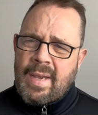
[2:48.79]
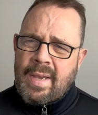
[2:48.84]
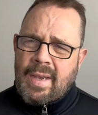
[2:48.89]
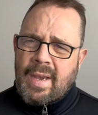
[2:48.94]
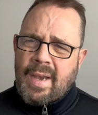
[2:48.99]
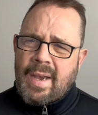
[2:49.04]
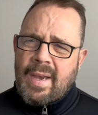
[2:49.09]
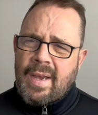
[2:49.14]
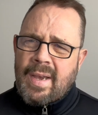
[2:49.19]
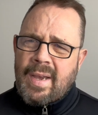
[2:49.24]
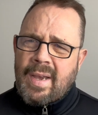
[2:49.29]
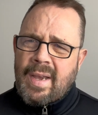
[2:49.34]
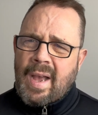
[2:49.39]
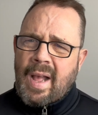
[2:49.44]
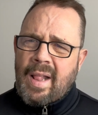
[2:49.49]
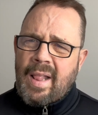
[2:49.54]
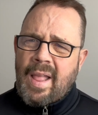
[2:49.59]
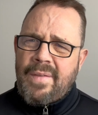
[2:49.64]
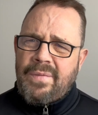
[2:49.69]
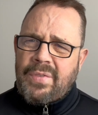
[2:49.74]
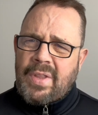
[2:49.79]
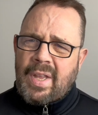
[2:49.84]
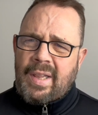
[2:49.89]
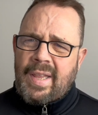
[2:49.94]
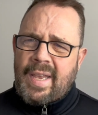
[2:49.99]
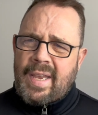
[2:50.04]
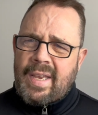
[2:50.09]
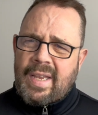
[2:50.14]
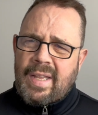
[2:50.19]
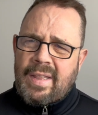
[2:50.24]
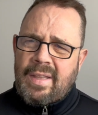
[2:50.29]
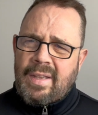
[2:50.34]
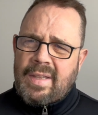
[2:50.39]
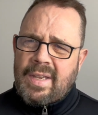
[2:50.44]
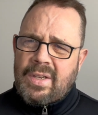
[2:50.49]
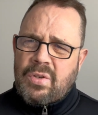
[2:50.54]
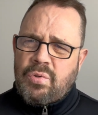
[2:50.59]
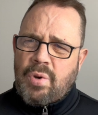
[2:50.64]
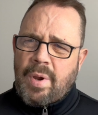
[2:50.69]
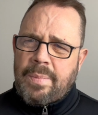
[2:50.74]
Uh, I'll have the link in the
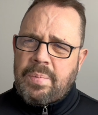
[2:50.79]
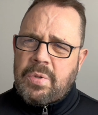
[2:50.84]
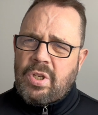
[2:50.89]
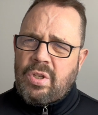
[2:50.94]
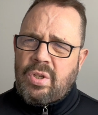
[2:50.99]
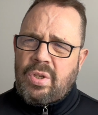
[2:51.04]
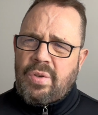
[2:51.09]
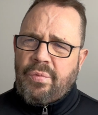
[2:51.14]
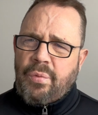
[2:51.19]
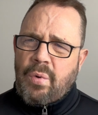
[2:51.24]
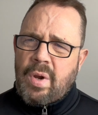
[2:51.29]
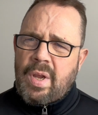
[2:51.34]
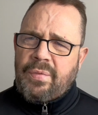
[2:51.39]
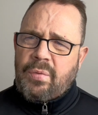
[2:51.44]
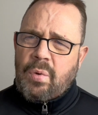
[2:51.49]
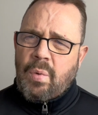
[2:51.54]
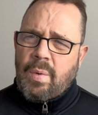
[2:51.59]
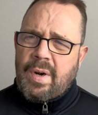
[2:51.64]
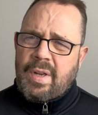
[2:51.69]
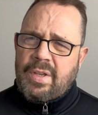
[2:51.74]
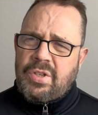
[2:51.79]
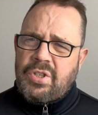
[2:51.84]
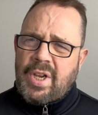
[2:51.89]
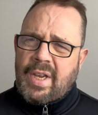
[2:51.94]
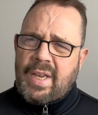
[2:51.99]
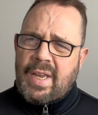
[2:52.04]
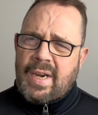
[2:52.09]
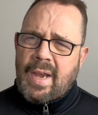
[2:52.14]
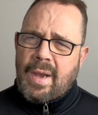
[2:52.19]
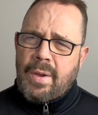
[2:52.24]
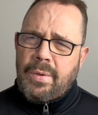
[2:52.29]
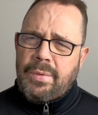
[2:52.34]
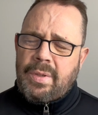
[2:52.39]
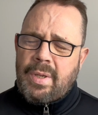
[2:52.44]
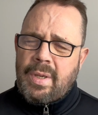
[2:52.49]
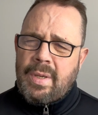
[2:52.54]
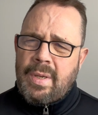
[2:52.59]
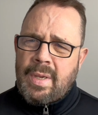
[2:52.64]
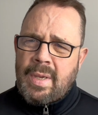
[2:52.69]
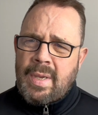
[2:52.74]
description if, if you want to check it
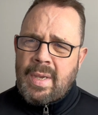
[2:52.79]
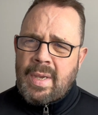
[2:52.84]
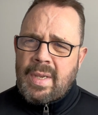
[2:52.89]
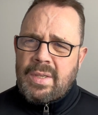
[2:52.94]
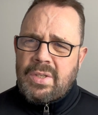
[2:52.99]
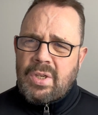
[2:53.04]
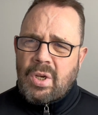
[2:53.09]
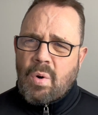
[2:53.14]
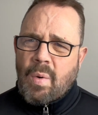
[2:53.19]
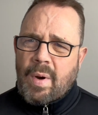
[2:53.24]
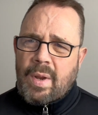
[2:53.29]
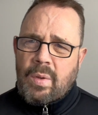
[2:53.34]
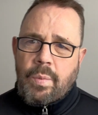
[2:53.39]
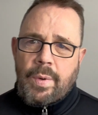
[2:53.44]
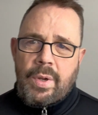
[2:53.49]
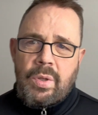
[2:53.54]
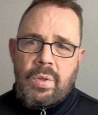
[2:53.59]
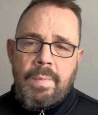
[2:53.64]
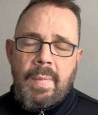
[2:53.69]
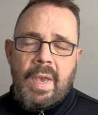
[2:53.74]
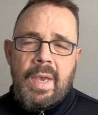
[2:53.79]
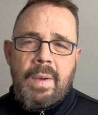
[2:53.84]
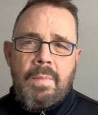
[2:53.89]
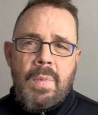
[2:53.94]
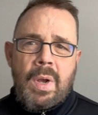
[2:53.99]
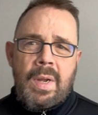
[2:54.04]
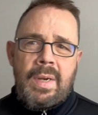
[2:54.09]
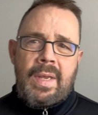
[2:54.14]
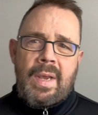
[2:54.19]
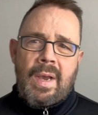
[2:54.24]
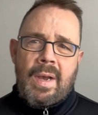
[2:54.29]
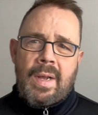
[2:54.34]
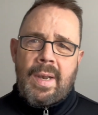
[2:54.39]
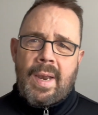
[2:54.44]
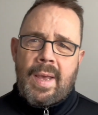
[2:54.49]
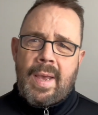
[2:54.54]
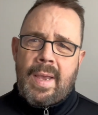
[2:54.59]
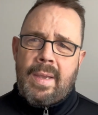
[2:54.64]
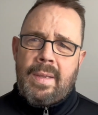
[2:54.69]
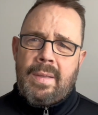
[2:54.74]
out. It's a great way to make money
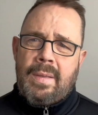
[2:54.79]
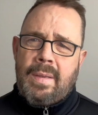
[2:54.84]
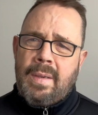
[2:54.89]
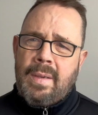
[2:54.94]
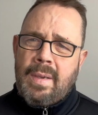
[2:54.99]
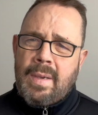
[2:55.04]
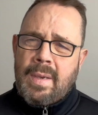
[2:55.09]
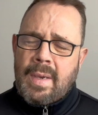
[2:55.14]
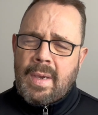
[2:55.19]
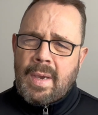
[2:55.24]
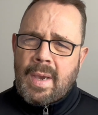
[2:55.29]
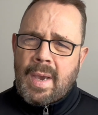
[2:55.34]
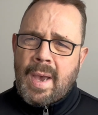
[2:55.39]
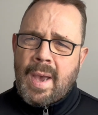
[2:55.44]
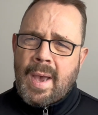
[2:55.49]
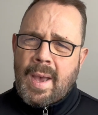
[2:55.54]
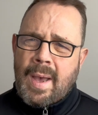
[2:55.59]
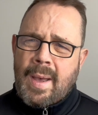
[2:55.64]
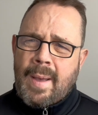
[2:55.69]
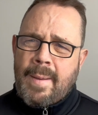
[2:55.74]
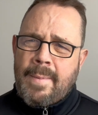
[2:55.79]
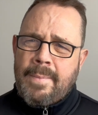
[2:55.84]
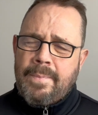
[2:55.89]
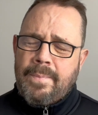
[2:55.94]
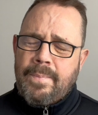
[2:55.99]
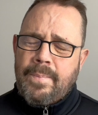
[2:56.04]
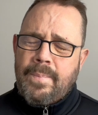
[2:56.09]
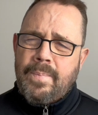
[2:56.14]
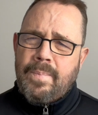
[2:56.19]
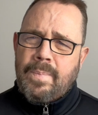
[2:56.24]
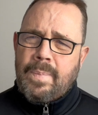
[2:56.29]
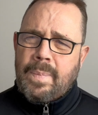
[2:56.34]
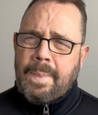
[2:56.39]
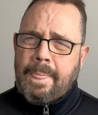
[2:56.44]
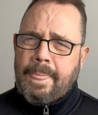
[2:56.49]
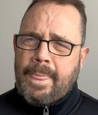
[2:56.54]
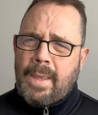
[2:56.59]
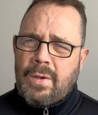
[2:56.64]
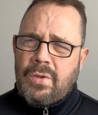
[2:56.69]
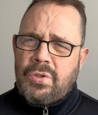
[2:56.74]
online. Um,
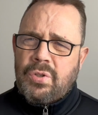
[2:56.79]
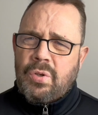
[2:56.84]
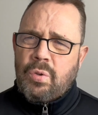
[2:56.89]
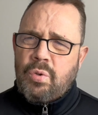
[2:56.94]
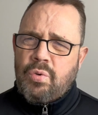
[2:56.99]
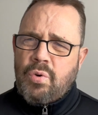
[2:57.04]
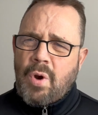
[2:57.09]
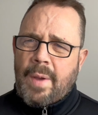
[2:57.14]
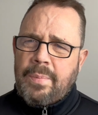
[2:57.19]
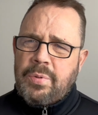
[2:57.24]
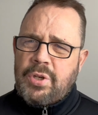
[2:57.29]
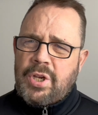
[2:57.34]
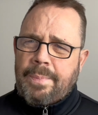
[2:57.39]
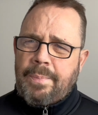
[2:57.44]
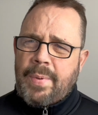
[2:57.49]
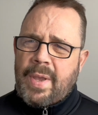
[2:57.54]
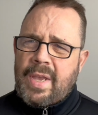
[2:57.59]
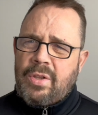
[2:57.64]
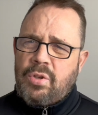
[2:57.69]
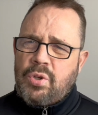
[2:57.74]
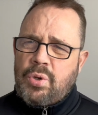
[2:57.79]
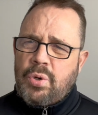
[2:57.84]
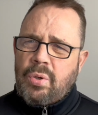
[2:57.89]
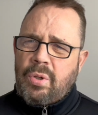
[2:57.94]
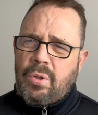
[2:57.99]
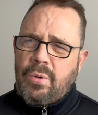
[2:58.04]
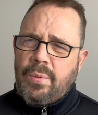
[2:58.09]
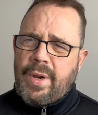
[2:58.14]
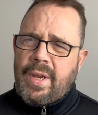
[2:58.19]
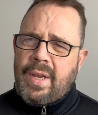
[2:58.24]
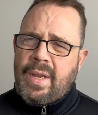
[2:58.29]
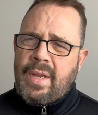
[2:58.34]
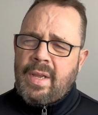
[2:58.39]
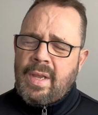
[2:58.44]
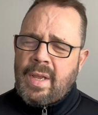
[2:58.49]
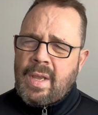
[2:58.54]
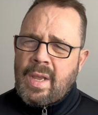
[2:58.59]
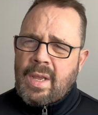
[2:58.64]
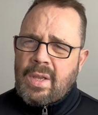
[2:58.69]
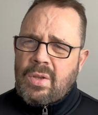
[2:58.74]
so drop shipping,
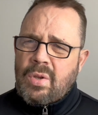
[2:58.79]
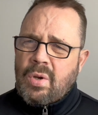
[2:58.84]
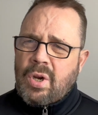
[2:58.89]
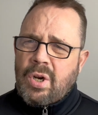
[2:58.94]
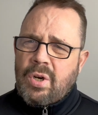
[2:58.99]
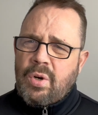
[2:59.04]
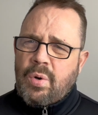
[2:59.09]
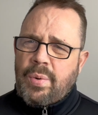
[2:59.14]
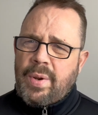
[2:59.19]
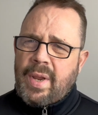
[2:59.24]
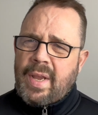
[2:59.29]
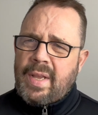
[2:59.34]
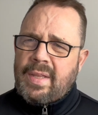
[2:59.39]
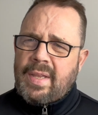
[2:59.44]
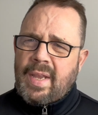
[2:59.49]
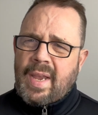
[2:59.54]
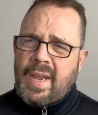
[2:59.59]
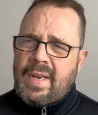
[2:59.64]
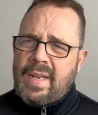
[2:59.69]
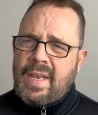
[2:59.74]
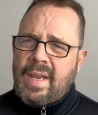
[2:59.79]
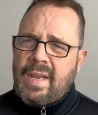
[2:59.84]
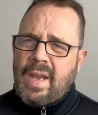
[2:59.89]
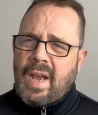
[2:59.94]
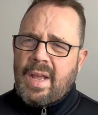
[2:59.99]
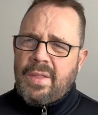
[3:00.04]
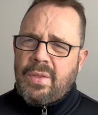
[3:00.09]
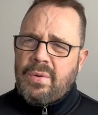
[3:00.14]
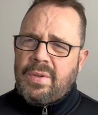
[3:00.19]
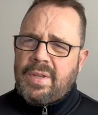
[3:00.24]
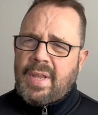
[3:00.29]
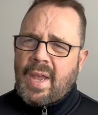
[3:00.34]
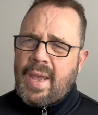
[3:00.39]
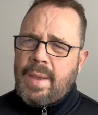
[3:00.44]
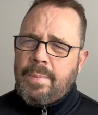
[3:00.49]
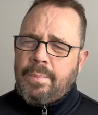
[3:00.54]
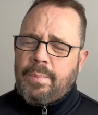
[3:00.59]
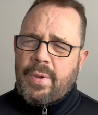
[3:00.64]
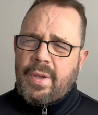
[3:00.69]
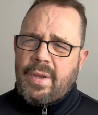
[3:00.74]
jewelry, you can create any other
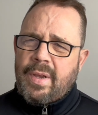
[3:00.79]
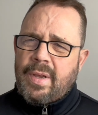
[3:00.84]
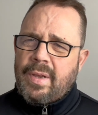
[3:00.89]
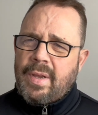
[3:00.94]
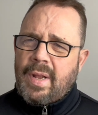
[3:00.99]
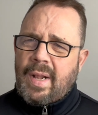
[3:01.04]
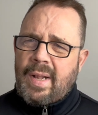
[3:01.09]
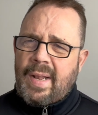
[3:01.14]
type, uh,